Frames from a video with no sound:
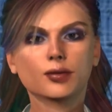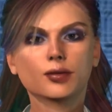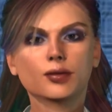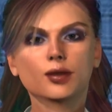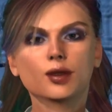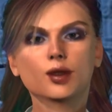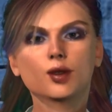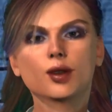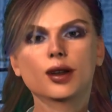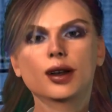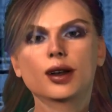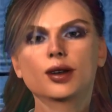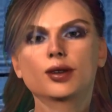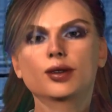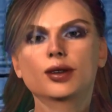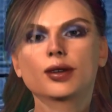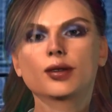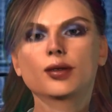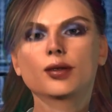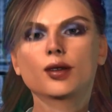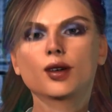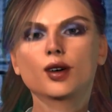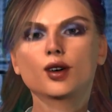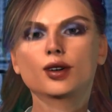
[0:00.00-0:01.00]
Today,
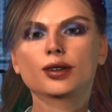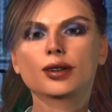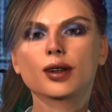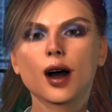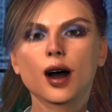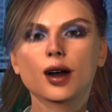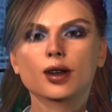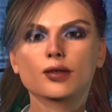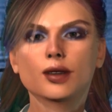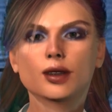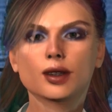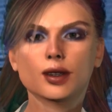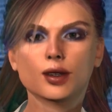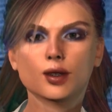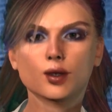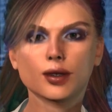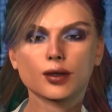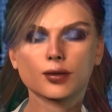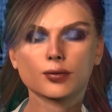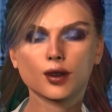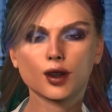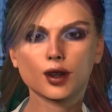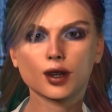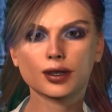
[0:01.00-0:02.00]
we're diving into
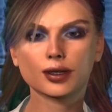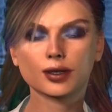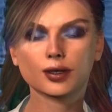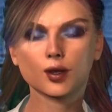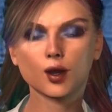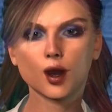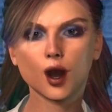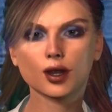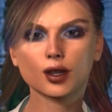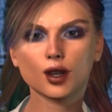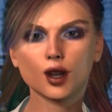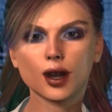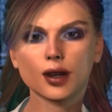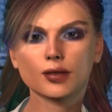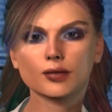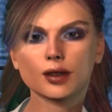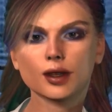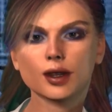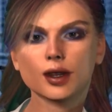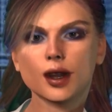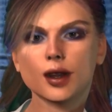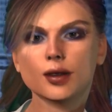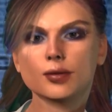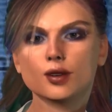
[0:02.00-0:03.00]
the murky waters of
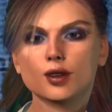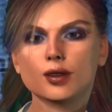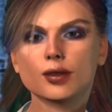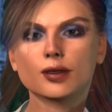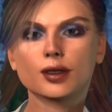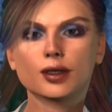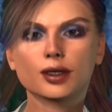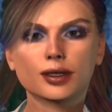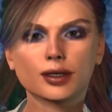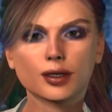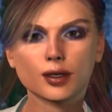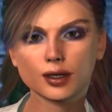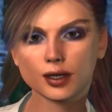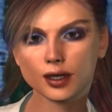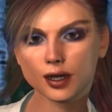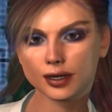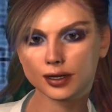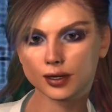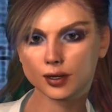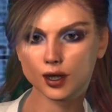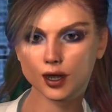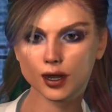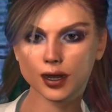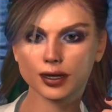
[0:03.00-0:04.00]
data privacy and
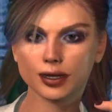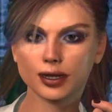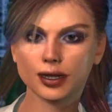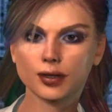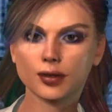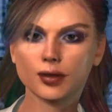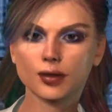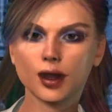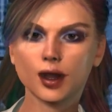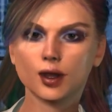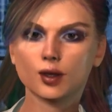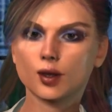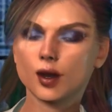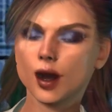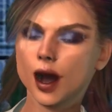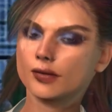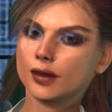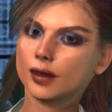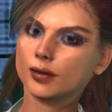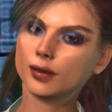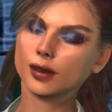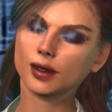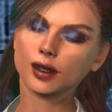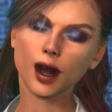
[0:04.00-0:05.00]
security, two of
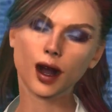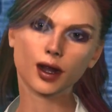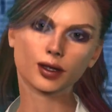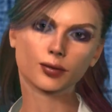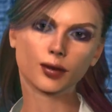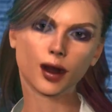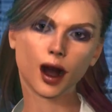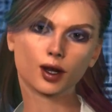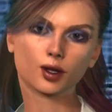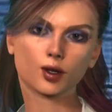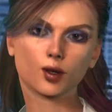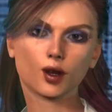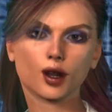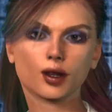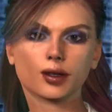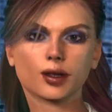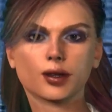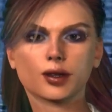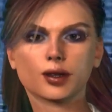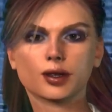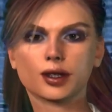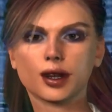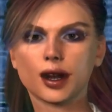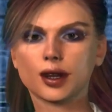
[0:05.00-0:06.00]
the biggest buzzwords
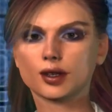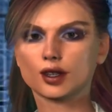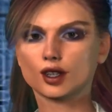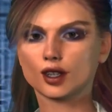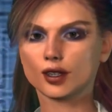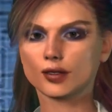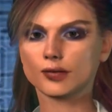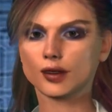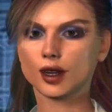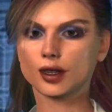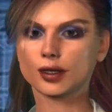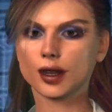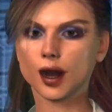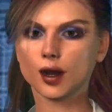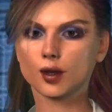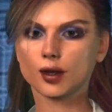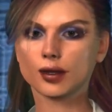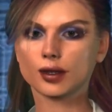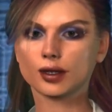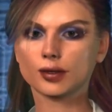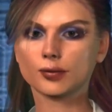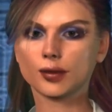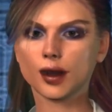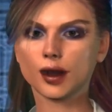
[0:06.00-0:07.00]
that send shivers down
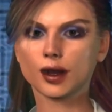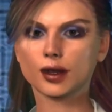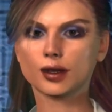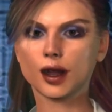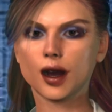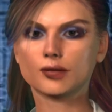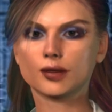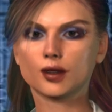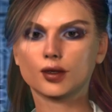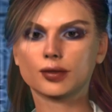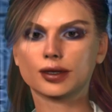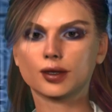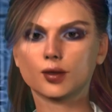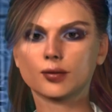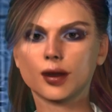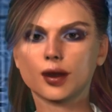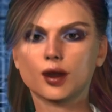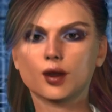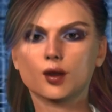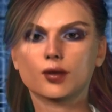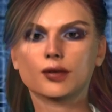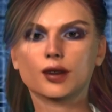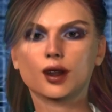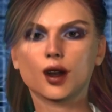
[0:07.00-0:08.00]
the spines of our
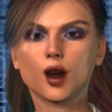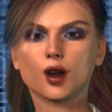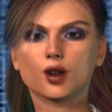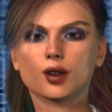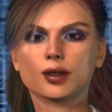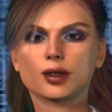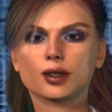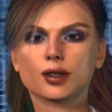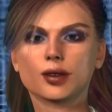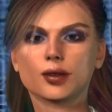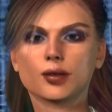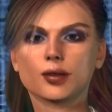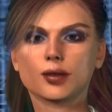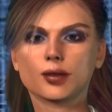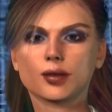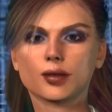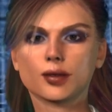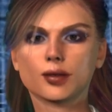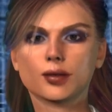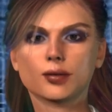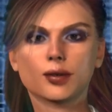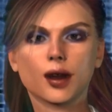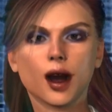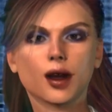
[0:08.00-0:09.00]
human overlords.
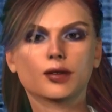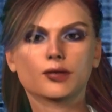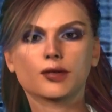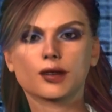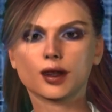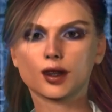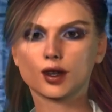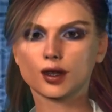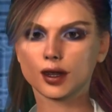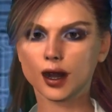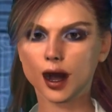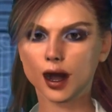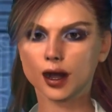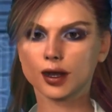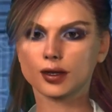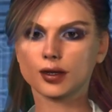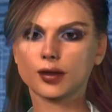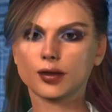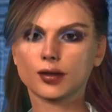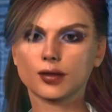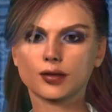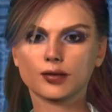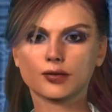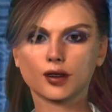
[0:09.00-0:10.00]
But fear
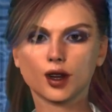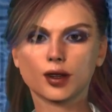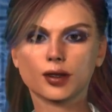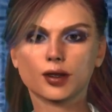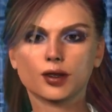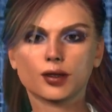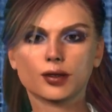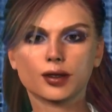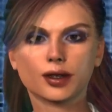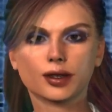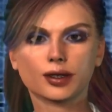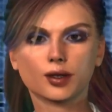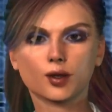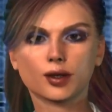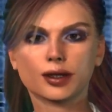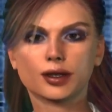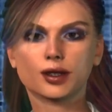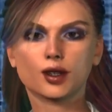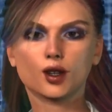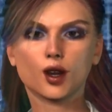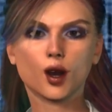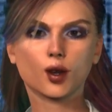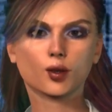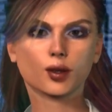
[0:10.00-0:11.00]
not, for there's a new
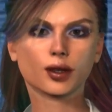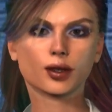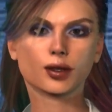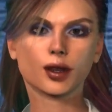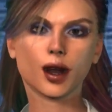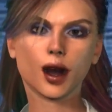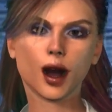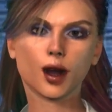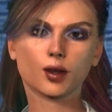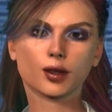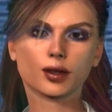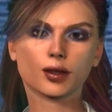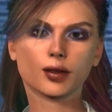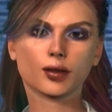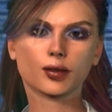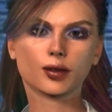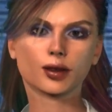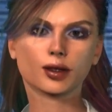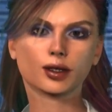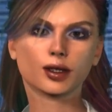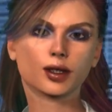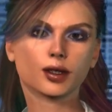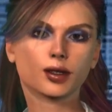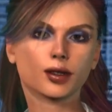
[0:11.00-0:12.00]
hero in town
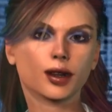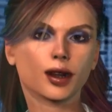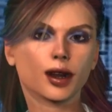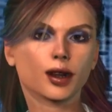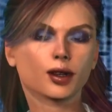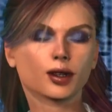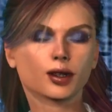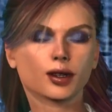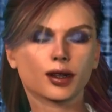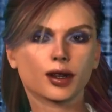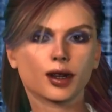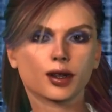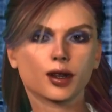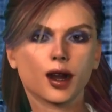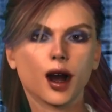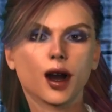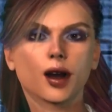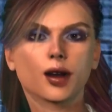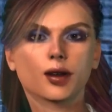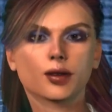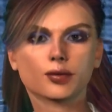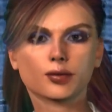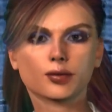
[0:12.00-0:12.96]
synthetic data.